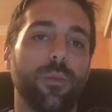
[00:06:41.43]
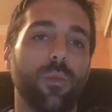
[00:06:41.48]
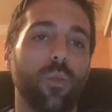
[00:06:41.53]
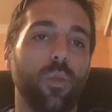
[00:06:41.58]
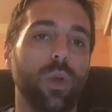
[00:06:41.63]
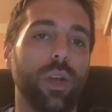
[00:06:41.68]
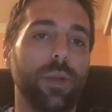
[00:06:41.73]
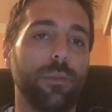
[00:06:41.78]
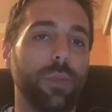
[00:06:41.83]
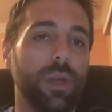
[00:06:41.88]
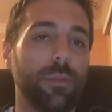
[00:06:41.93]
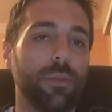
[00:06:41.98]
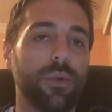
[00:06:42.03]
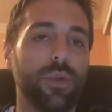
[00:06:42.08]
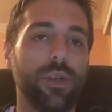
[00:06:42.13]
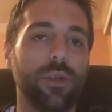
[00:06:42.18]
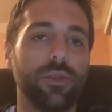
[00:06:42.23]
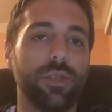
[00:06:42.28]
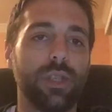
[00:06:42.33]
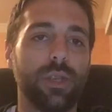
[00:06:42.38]
When people
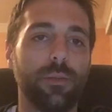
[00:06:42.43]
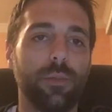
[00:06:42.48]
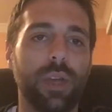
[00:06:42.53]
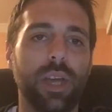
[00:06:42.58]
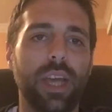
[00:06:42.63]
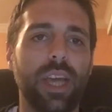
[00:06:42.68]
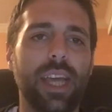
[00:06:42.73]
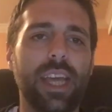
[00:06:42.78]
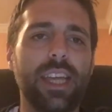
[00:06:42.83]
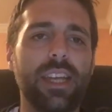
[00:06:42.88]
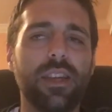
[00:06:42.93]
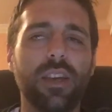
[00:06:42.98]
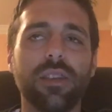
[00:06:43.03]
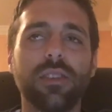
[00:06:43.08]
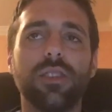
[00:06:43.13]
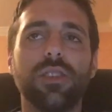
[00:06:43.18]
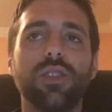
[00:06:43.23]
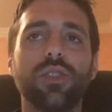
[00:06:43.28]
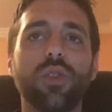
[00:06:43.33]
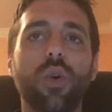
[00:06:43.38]
use him, he
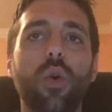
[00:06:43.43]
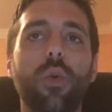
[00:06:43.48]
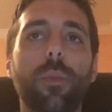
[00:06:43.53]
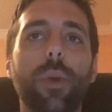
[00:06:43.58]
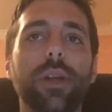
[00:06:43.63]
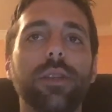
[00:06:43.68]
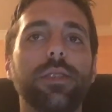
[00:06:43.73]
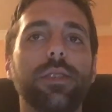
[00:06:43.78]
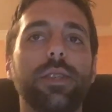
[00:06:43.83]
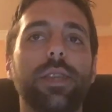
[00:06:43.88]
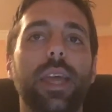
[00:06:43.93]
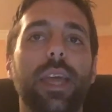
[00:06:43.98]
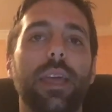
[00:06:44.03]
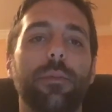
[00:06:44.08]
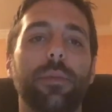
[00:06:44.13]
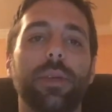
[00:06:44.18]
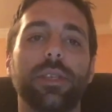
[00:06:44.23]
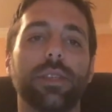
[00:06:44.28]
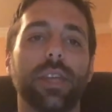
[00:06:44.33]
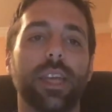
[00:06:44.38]
does so much
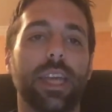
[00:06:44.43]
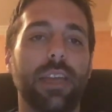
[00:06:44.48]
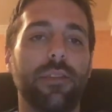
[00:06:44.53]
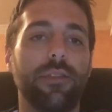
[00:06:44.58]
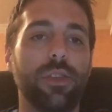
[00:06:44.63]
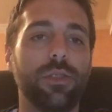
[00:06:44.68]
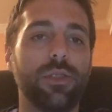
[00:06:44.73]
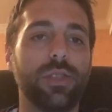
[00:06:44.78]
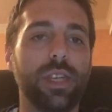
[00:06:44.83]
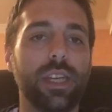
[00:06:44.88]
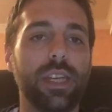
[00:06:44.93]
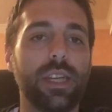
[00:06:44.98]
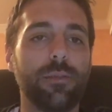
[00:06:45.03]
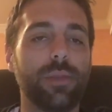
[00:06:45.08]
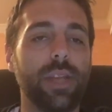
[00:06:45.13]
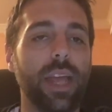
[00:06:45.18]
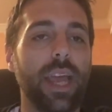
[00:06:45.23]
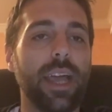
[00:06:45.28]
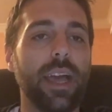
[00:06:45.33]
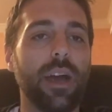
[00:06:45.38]
damage. Like, have you seen him
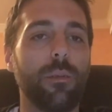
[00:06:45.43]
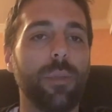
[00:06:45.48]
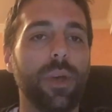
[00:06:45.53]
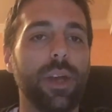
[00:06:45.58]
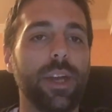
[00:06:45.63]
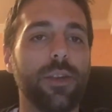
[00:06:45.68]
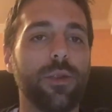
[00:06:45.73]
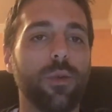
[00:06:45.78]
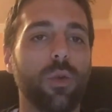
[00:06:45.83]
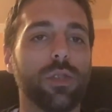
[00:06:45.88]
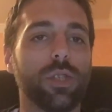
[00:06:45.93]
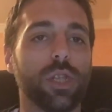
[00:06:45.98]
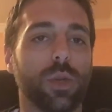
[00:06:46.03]
take out minion hordes?